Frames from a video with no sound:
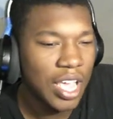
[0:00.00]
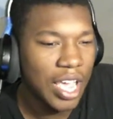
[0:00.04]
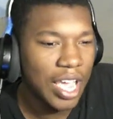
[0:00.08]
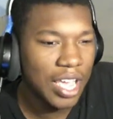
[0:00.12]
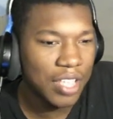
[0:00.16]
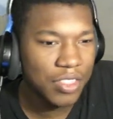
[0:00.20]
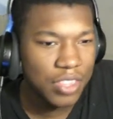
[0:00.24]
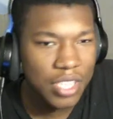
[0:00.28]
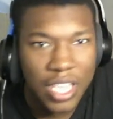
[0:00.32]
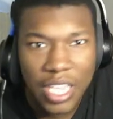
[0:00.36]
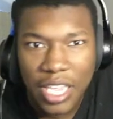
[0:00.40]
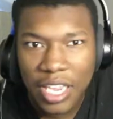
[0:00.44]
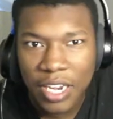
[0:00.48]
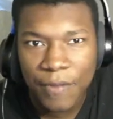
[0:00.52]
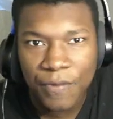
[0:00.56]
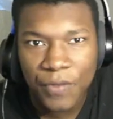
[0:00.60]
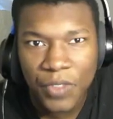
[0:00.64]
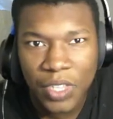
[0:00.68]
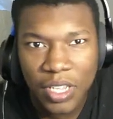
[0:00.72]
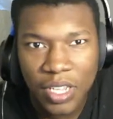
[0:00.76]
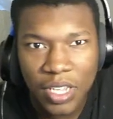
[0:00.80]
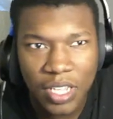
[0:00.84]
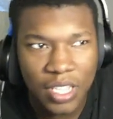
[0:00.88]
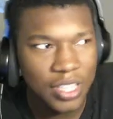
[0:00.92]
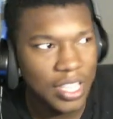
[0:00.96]
And then
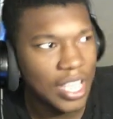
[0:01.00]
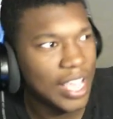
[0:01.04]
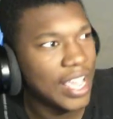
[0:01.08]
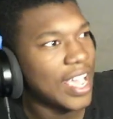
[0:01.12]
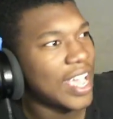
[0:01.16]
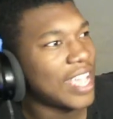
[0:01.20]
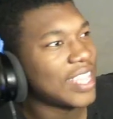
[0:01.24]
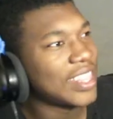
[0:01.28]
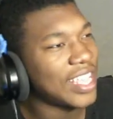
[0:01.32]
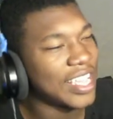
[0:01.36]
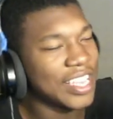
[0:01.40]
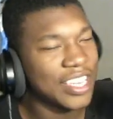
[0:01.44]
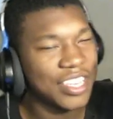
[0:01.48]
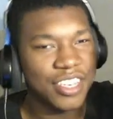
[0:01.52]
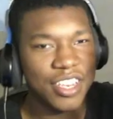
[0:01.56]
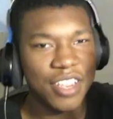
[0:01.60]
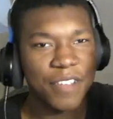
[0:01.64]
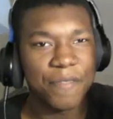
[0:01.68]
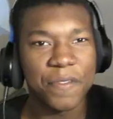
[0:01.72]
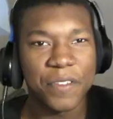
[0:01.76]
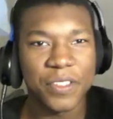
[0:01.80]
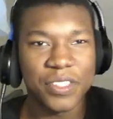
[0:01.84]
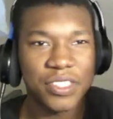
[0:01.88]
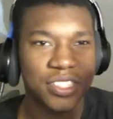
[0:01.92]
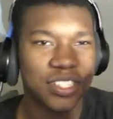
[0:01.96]
they had like
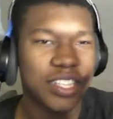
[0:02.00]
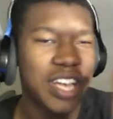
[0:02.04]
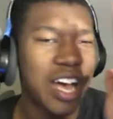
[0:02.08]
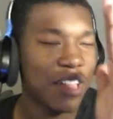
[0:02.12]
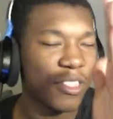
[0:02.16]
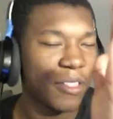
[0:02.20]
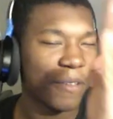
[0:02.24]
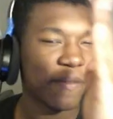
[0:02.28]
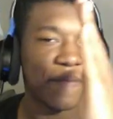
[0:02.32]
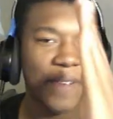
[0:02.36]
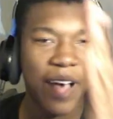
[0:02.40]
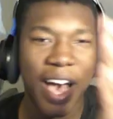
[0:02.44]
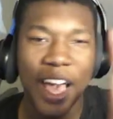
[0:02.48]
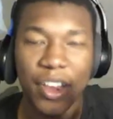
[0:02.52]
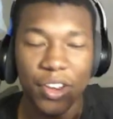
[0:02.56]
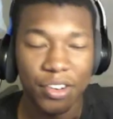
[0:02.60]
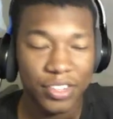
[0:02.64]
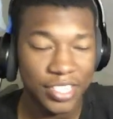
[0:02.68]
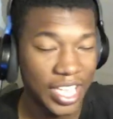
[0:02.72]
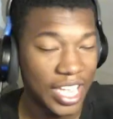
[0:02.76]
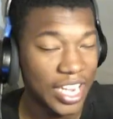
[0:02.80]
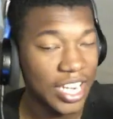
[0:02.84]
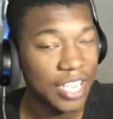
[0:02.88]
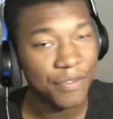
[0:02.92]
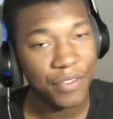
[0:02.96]
different style of
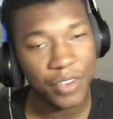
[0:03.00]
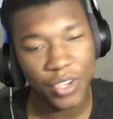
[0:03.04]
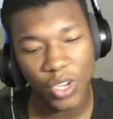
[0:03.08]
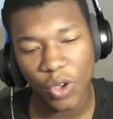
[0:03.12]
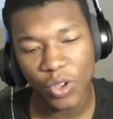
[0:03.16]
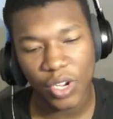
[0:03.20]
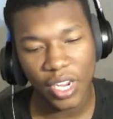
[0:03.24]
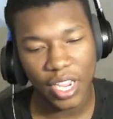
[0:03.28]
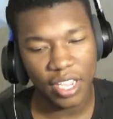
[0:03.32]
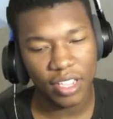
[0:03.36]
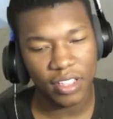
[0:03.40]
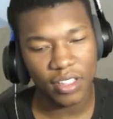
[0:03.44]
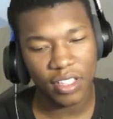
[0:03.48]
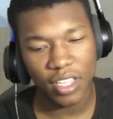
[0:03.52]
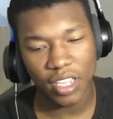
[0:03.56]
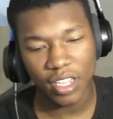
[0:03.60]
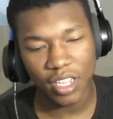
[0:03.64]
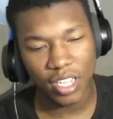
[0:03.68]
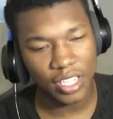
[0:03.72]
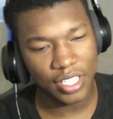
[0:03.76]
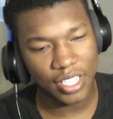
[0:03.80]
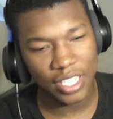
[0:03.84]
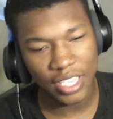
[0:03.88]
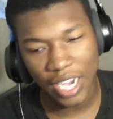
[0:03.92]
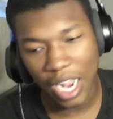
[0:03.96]
fighters. I didn't even know that.
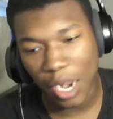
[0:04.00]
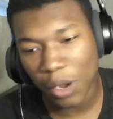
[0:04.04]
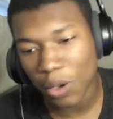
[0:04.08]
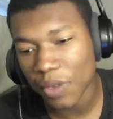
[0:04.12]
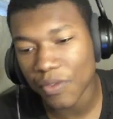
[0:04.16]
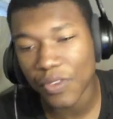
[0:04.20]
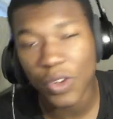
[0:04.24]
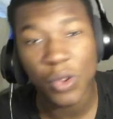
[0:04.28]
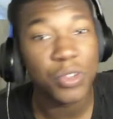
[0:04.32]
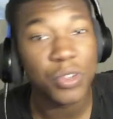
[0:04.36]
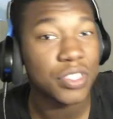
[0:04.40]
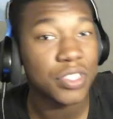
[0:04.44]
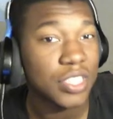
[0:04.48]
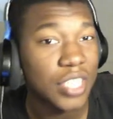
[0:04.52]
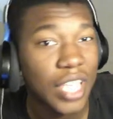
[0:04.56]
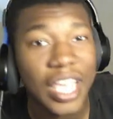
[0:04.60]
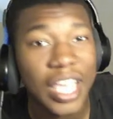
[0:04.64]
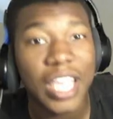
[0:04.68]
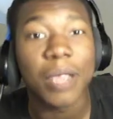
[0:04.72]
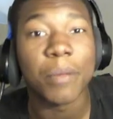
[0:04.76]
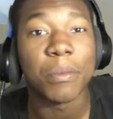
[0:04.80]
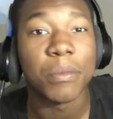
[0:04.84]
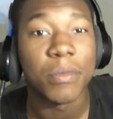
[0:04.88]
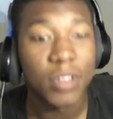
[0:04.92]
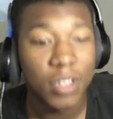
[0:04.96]
Again, I don't even know this
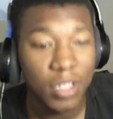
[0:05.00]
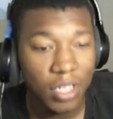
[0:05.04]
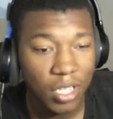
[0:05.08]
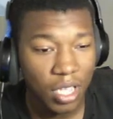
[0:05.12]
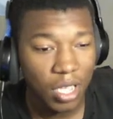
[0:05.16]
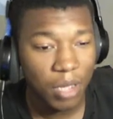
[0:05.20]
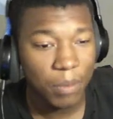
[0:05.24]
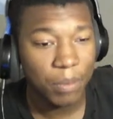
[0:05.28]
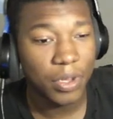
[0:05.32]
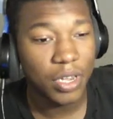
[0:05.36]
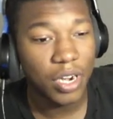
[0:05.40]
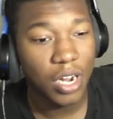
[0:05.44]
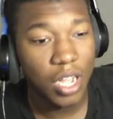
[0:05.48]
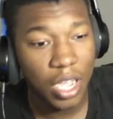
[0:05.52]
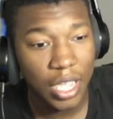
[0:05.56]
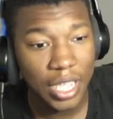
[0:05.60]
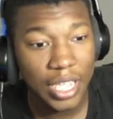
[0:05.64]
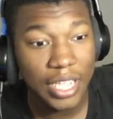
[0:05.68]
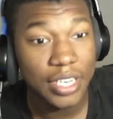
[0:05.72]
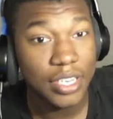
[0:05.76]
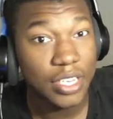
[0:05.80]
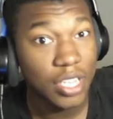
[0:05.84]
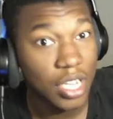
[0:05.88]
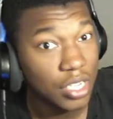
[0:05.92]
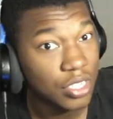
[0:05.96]
game, but
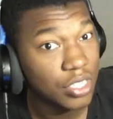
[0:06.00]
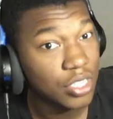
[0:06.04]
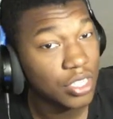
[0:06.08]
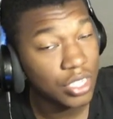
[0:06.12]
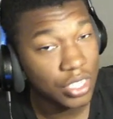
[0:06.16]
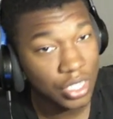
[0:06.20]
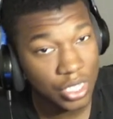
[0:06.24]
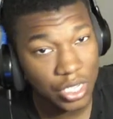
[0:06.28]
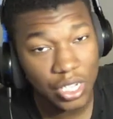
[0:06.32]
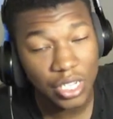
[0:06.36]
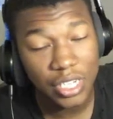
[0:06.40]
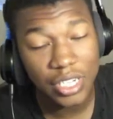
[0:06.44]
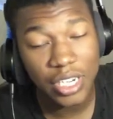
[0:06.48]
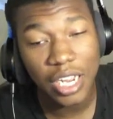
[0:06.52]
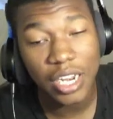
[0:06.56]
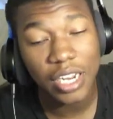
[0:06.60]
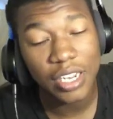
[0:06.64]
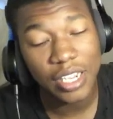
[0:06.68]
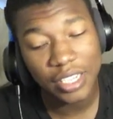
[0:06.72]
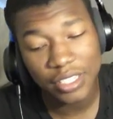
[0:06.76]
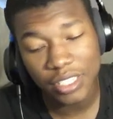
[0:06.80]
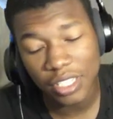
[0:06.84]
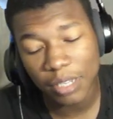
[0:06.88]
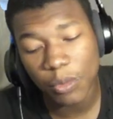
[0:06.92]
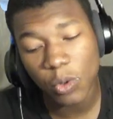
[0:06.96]
it does look good.
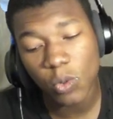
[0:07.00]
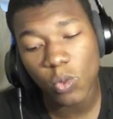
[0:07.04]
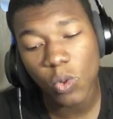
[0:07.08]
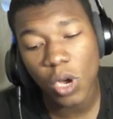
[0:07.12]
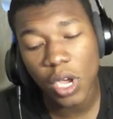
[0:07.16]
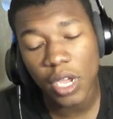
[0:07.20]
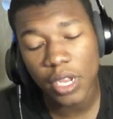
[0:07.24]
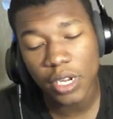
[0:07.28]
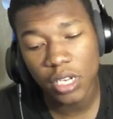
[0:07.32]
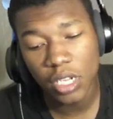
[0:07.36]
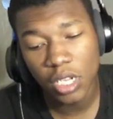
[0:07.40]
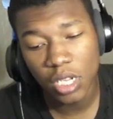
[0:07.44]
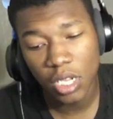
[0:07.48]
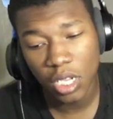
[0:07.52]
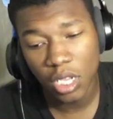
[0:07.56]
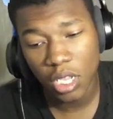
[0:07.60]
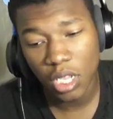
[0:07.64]
That's number one.